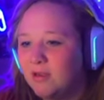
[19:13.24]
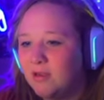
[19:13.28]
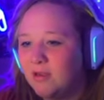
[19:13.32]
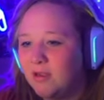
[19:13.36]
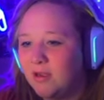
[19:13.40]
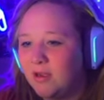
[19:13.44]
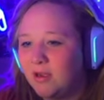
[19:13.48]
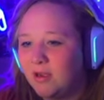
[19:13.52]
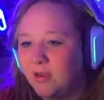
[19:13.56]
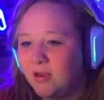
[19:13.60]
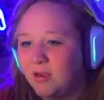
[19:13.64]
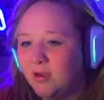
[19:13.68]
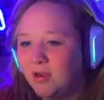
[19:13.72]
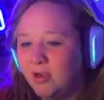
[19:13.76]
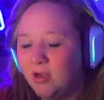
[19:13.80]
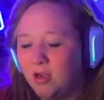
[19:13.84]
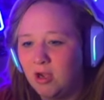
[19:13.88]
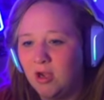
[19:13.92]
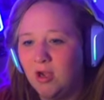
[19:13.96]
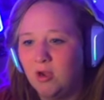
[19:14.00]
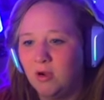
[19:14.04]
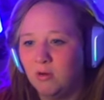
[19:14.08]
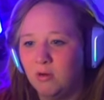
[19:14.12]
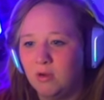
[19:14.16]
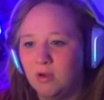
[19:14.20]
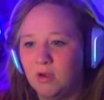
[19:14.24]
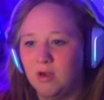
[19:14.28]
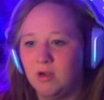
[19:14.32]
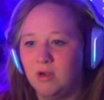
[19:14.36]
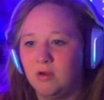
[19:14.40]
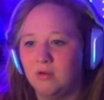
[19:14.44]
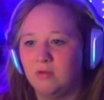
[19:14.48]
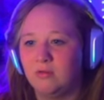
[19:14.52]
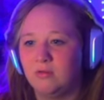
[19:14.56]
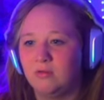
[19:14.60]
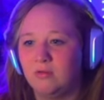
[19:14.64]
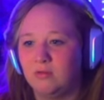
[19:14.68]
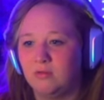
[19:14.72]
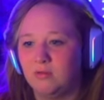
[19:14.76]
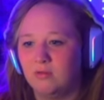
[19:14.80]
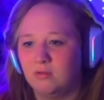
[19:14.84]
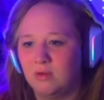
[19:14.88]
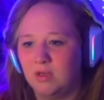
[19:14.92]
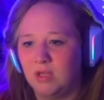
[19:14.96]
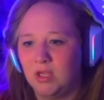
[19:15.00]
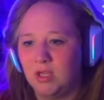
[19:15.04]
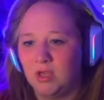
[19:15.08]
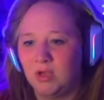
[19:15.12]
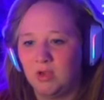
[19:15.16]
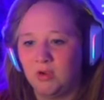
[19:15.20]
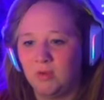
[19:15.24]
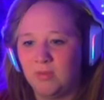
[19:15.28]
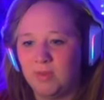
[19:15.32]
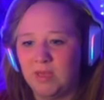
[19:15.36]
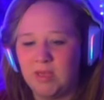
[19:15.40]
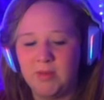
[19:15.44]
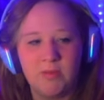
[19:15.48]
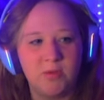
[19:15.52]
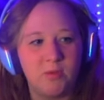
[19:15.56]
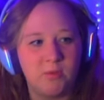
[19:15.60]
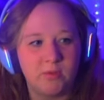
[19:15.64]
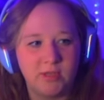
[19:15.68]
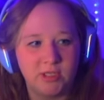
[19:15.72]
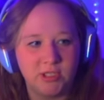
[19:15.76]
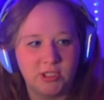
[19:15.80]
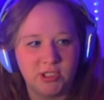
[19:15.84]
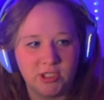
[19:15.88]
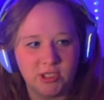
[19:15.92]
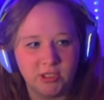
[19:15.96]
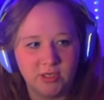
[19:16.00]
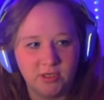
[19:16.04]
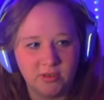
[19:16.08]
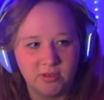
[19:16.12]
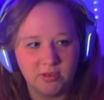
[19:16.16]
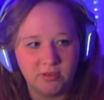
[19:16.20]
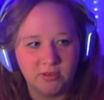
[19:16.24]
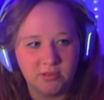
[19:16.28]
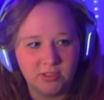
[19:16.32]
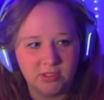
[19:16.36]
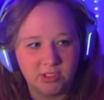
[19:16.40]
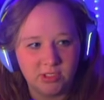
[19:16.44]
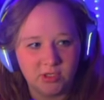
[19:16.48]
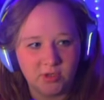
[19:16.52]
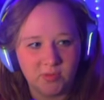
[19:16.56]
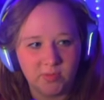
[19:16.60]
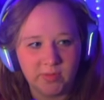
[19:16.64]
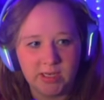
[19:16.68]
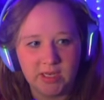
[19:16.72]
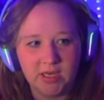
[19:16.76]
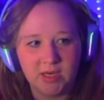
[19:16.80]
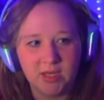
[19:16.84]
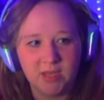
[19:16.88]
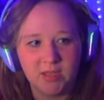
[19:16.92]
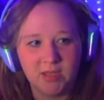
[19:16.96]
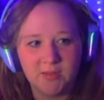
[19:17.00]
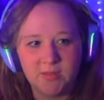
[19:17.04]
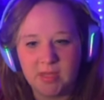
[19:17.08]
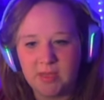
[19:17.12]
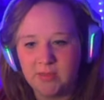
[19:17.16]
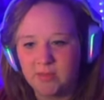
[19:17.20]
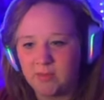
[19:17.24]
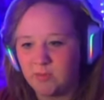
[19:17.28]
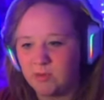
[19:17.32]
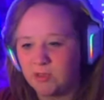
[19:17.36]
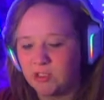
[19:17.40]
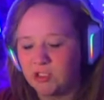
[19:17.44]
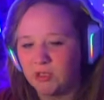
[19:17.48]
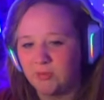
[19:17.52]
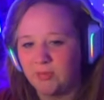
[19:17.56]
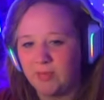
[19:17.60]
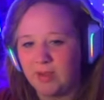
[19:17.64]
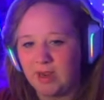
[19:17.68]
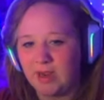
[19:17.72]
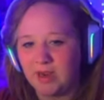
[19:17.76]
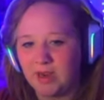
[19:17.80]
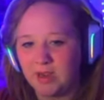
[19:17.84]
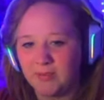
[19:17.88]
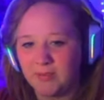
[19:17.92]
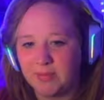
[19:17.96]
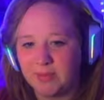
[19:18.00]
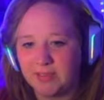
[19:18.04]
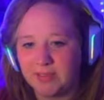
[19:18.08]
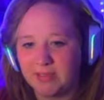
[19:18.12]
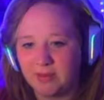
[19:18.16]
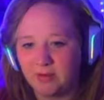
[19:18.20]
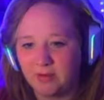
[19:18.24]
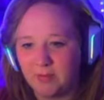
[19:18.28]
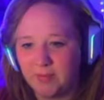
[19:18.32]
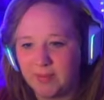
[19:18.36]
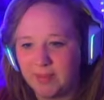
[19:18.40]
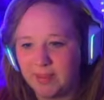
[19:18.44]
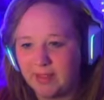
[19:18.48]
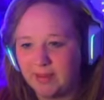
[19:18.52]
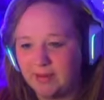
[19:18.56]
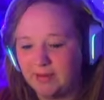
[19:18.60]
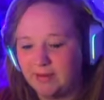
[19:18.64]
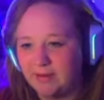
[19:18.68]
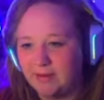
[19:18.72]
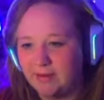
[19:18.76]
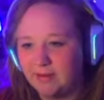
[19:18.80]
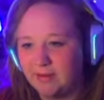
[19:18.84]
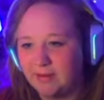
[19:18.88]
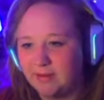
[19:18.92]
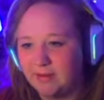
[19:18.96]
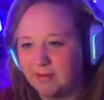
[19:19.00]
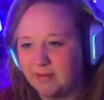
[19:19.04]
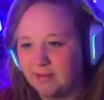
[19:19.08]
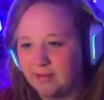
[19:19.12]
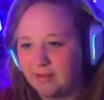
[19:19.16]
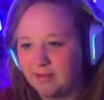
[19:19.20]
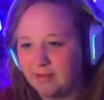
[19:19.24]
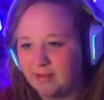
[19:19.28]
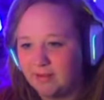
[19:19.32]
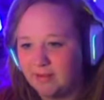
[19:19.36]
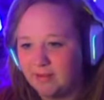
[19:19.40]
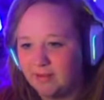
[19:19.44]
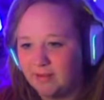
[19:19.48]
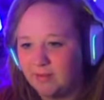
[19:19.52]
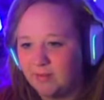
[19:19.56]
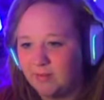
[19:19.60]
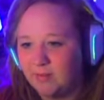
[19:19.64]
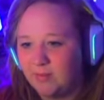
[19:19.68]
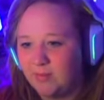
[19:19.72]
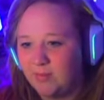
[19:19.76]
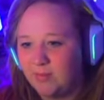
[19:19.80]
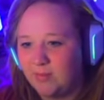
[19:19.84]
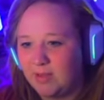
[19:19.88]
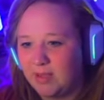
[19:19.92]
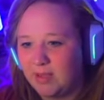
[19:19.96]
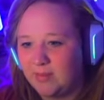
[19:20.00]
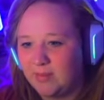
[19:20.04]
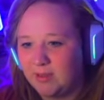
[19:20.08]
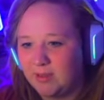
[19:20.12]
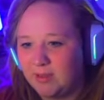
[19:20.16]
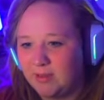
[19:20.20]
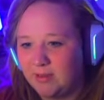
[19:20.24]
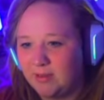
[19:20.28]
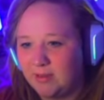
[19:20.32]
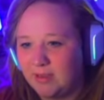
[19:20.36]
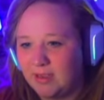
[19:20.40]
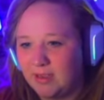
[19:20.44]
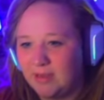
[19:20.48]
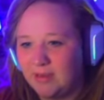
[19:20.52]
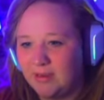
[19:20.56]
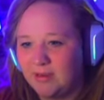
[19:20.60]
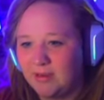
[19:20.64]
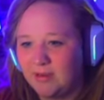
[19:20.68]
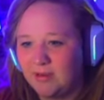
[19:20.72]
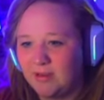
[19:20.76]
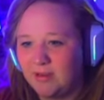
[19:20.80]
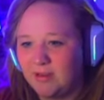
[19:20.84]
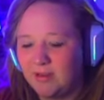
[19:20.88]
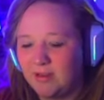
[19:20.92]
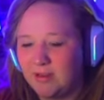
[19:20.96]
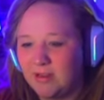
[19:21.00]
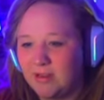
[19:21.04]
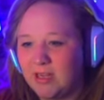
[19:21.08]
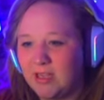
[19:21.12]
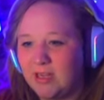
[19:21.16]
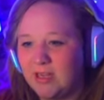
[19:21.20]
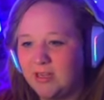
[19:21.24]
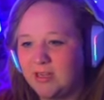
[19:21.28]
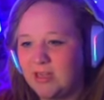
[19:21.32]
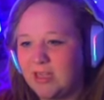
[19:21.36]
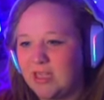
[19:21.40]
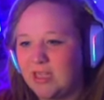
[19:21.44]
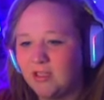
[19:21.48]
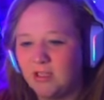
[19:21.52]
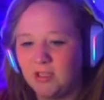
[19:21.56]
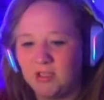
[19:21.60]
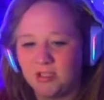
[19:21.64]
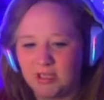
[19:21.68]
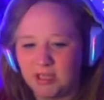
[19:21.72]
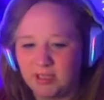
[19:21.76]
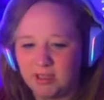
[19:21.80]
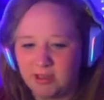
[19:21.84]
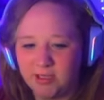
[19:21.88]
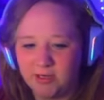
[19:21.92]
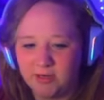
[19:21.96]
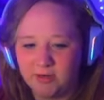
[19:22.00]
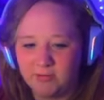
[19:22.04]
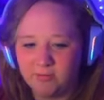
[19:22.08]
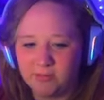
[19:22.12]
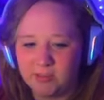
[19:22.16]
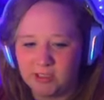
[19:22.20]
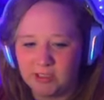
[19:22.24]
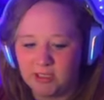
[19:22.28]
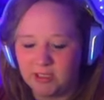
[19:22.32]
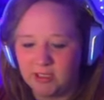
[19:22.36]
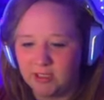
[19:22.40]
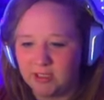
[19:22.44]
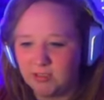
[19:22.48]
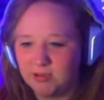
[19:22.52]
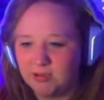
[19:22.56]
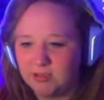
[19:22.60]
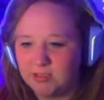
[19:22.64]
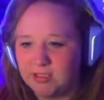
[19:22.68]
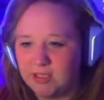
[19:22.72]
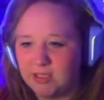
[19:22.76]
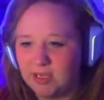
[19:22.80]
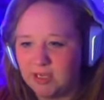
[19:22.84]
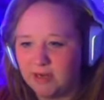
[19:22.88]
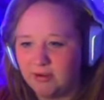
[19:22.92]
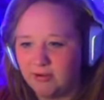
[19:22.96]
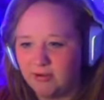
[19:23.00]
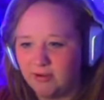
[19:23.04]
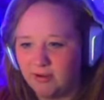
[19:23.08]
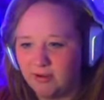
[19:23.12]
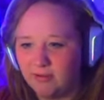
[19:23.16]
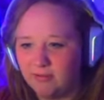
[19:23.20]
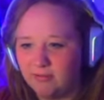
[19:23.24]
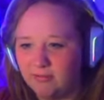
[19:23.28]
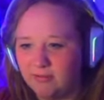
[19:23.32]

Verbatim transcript: Uh, oh, oh, oh, maybe we shouldn't zoom in on them. Maybe we should back up a little bit. Maybe. I, I they, they look like they're really close. I don't know.